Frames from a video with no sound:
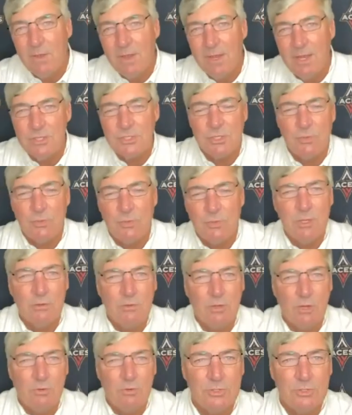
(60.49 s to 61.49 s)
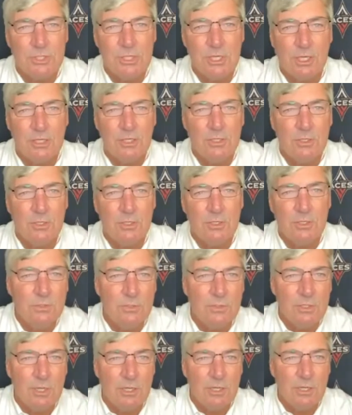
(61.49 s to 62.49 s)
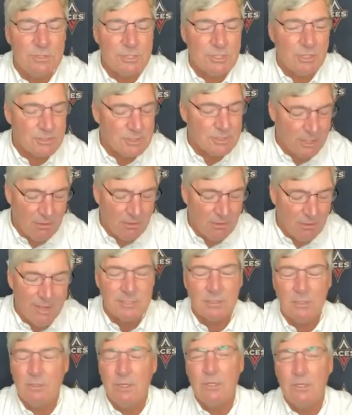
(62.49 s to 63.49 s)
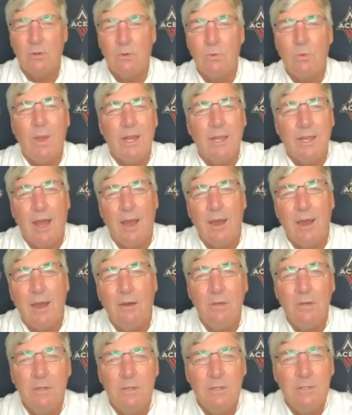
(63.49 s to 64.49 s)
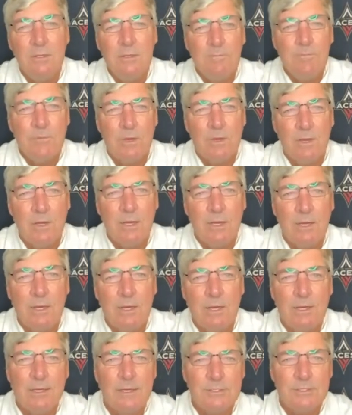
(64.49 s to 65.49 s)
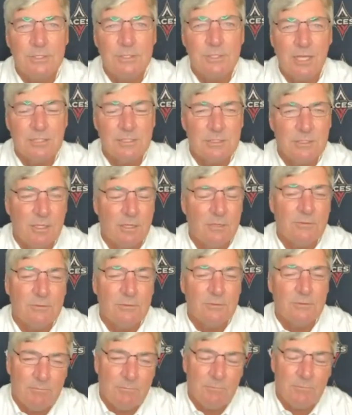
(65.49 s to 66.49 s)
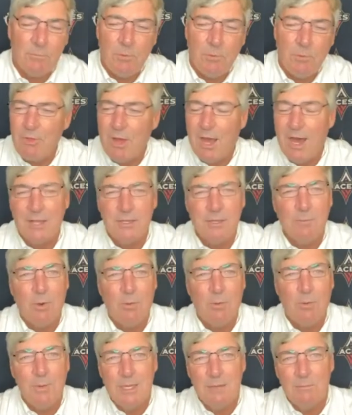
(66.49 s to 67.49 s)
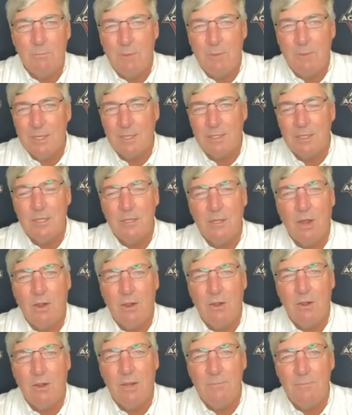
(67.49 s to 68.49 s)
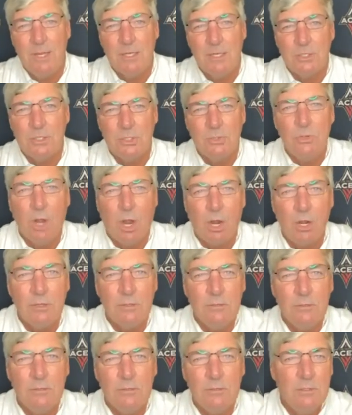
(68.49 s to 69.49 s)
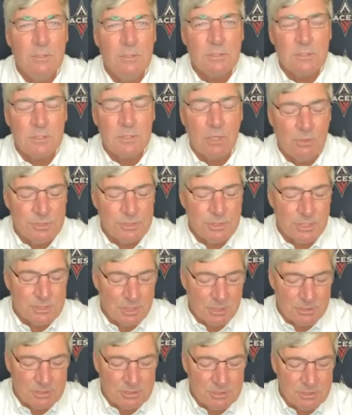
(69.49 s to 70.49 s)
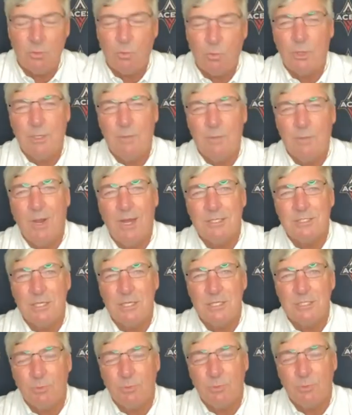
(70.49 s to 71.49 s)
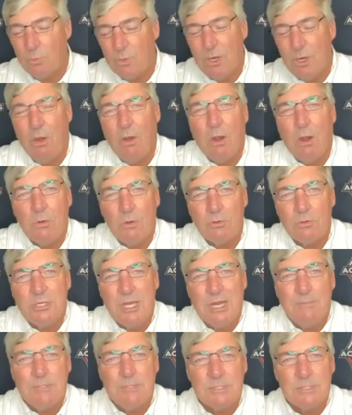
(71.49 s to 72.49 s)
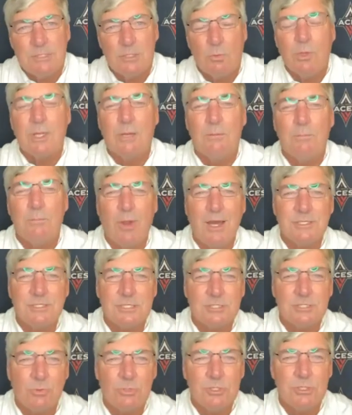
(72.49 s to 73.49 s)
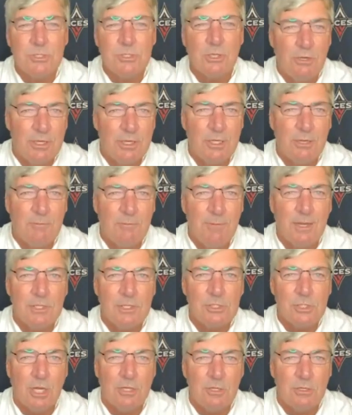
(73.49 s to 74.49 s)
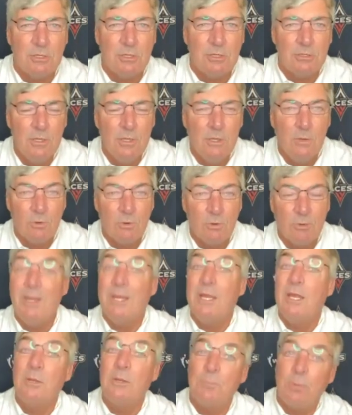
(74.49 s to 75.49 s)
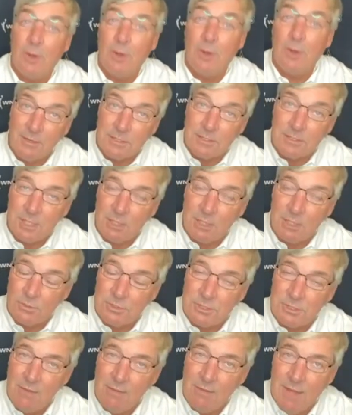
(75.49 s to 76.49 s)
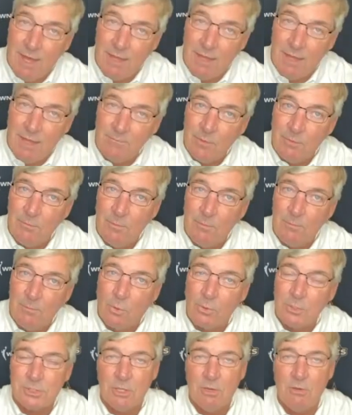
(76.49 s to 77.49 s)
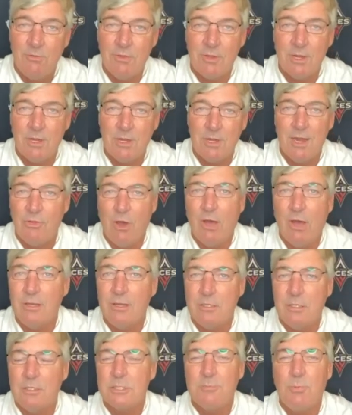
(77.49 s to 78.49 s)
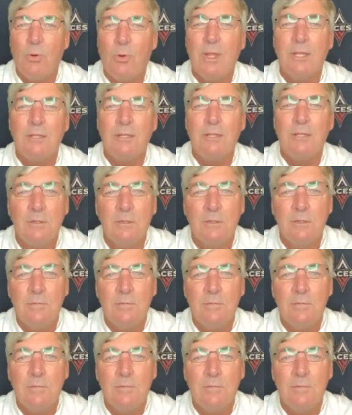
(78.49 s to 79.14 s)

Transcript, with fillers: A'ja, we all what she can do, you know, and Chelsea Gray is learning her way now. Uh, she has, you know, and both on the ball, being, being the lead guard and being a two guard. So it's, it's, it's, still a working process. We're, we're, our whole team's still a working process. We're learning about each other. We're making good progress. I will say that um, more so than I thought to this point.